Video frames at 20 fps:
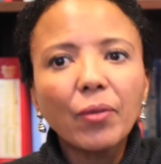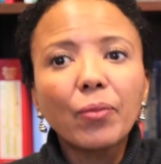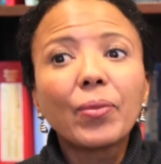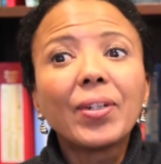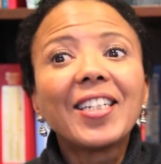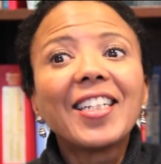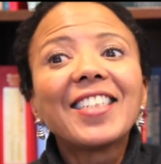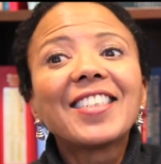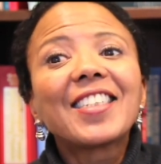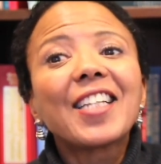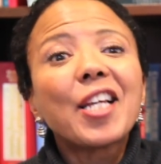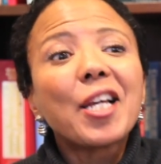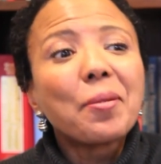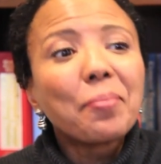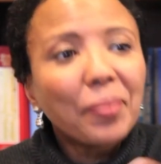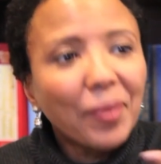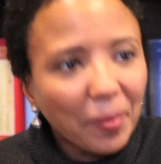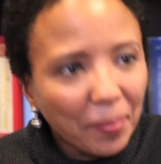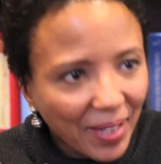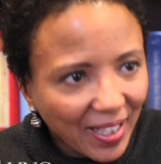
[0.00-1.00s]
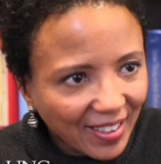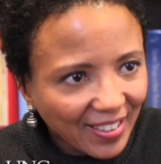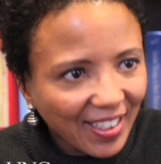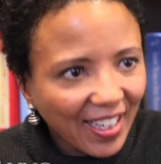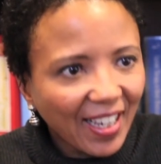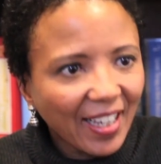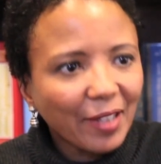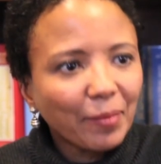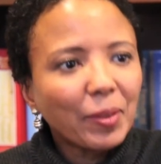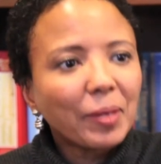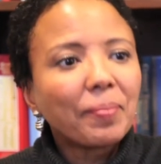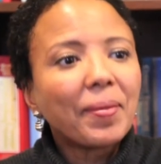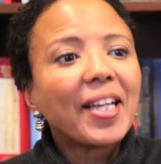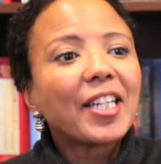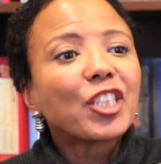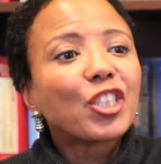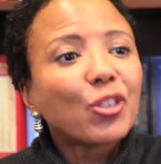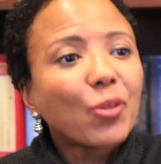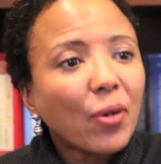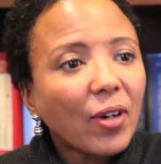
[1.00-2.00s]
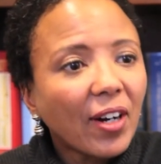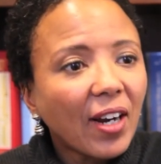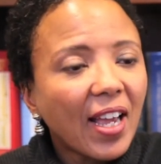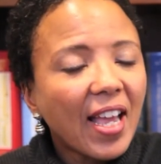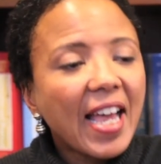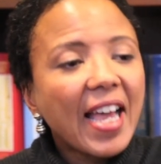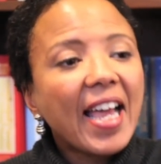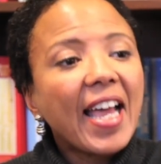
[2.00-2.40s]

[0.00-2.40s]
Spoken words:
we need to implement that. I mean, make sure